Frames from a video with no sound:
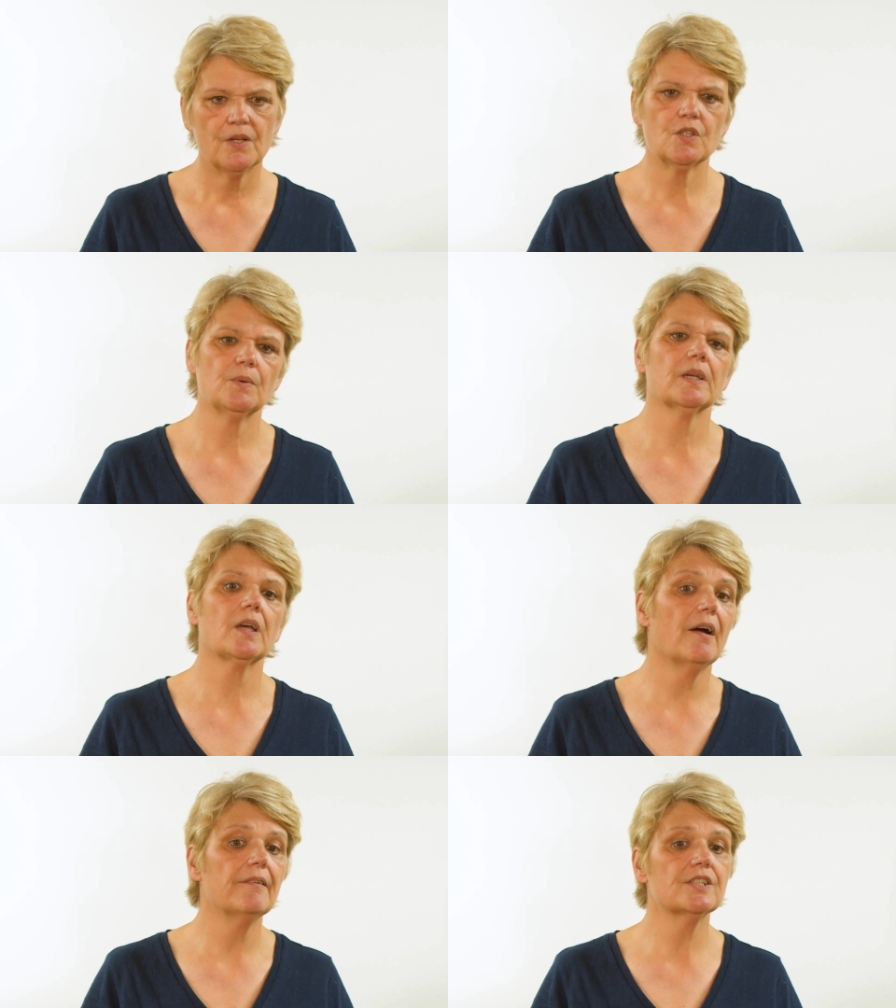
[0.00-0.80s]
to
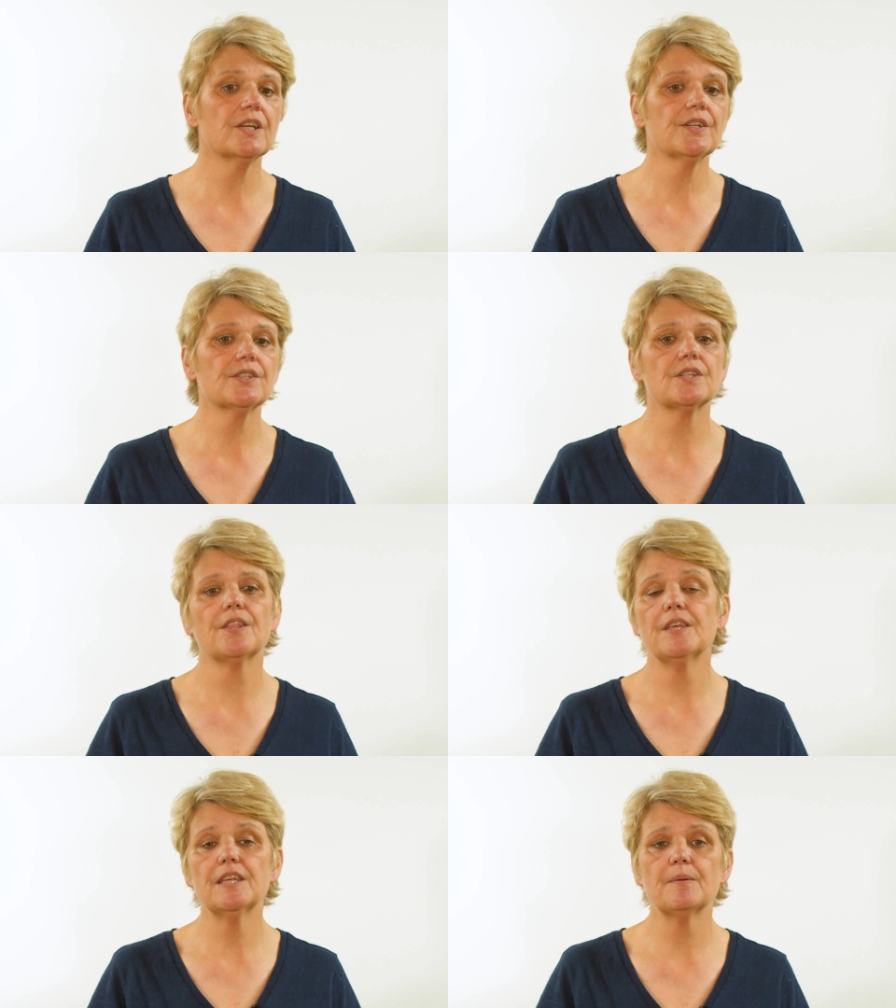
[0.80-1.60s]
encourage us to
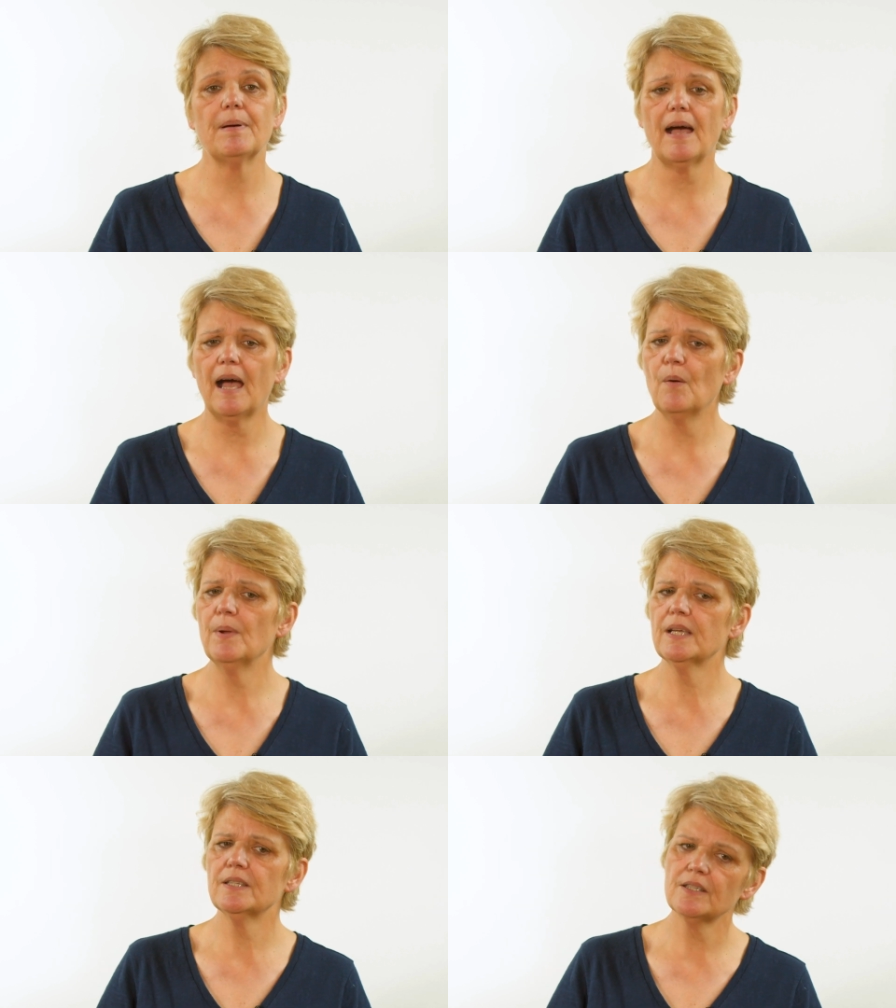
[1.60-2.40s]
think about how
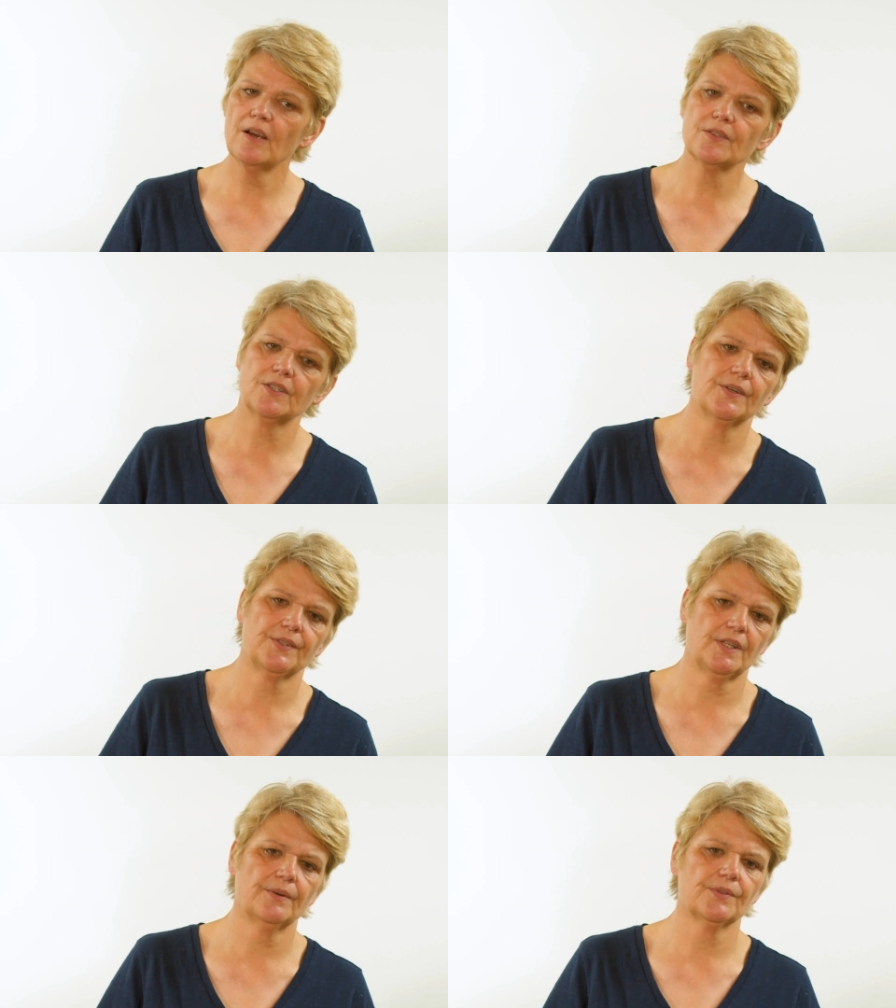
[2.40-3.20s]
we conduct
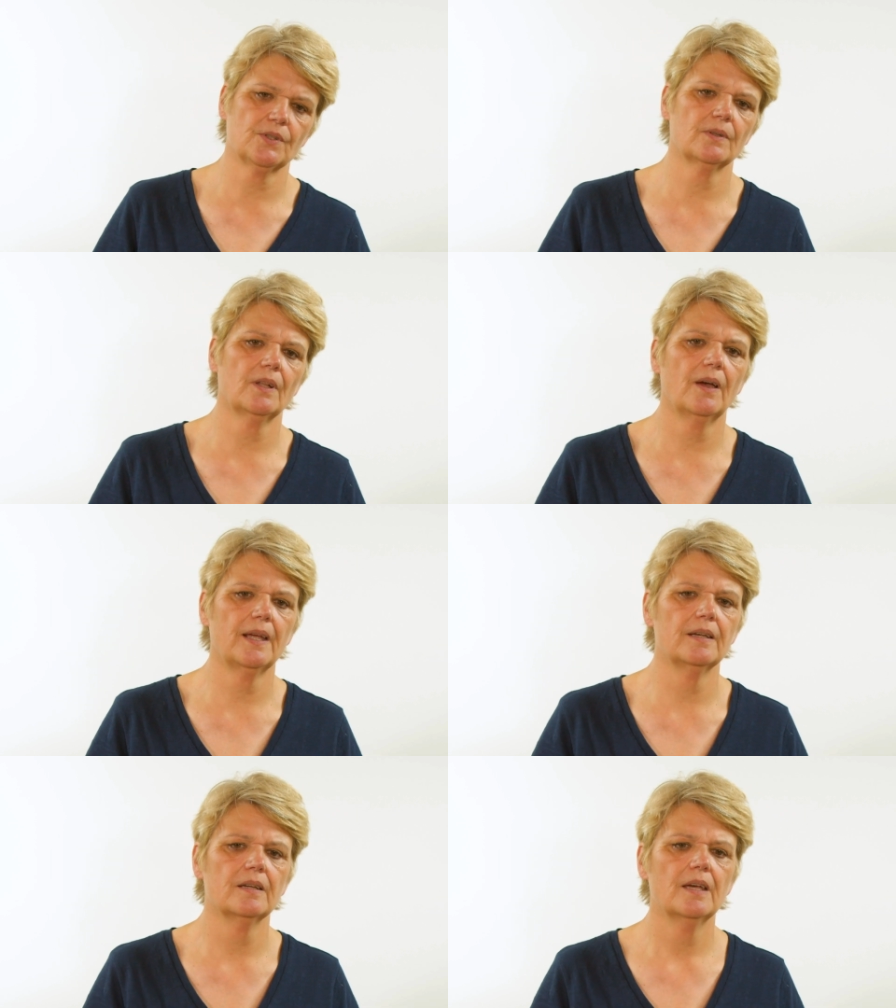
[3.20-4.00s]
ourselves
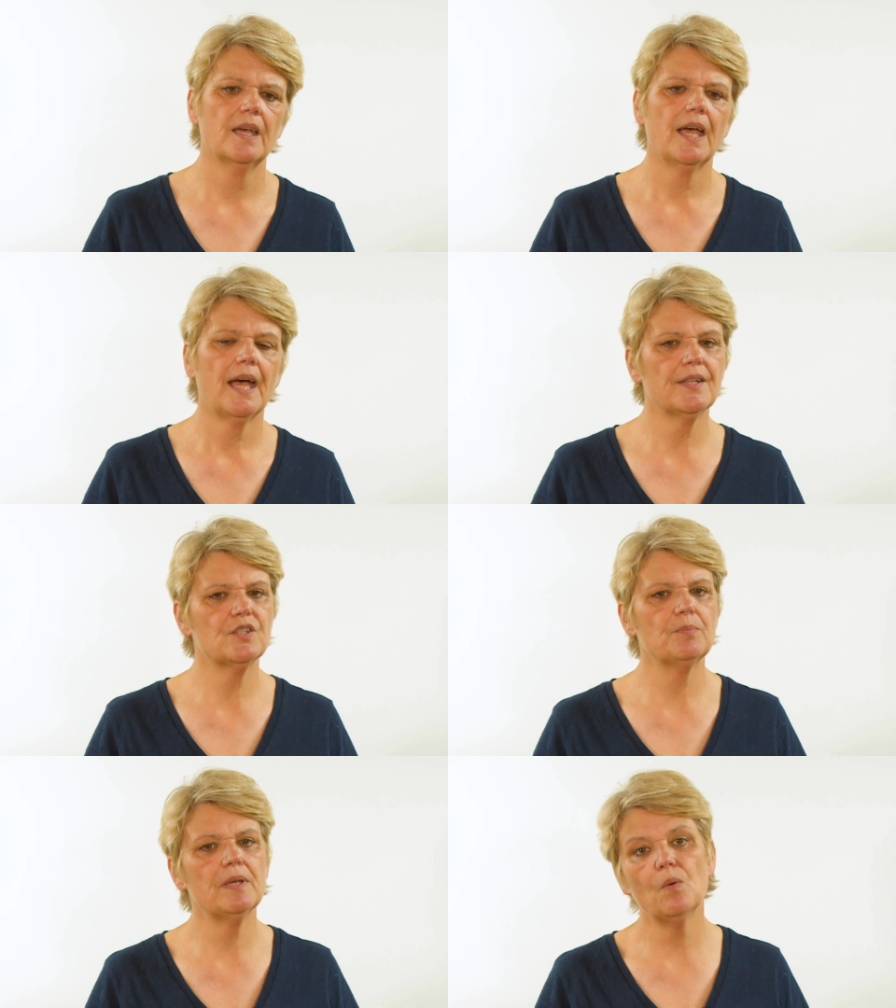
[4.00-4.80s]
online and
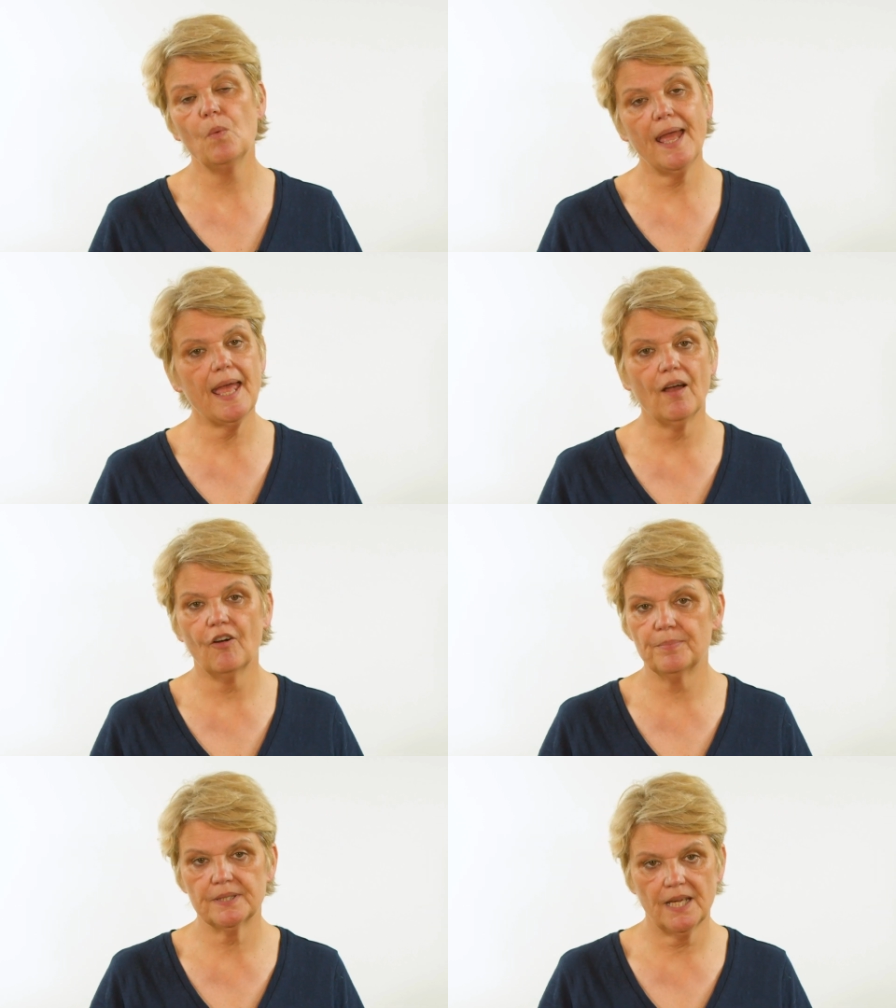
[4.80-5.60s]
to be aware
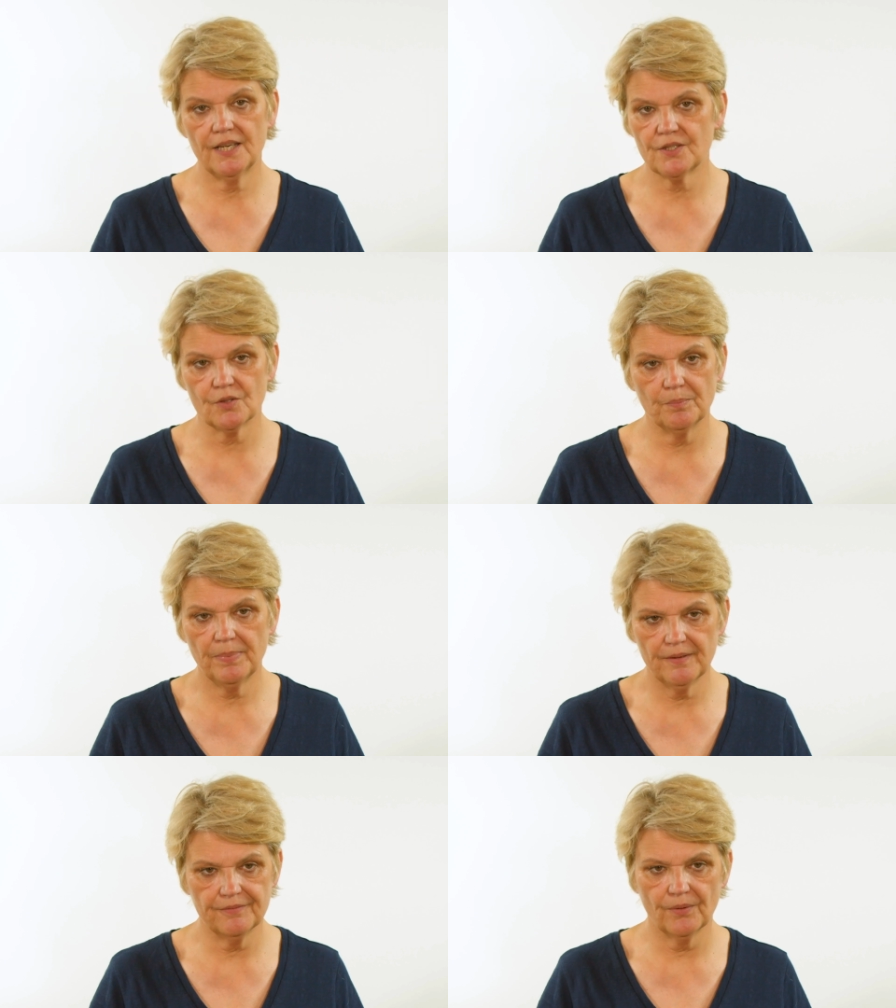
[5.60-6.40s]
of potential
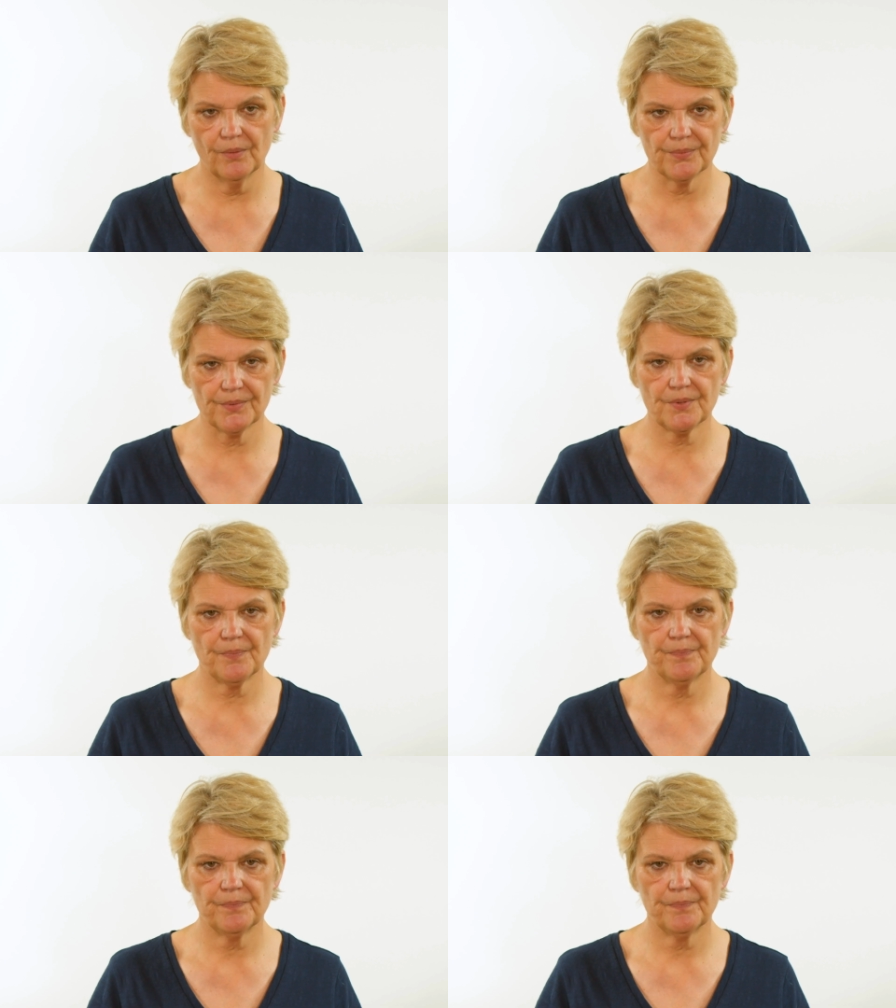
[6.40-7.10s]
pitfalls.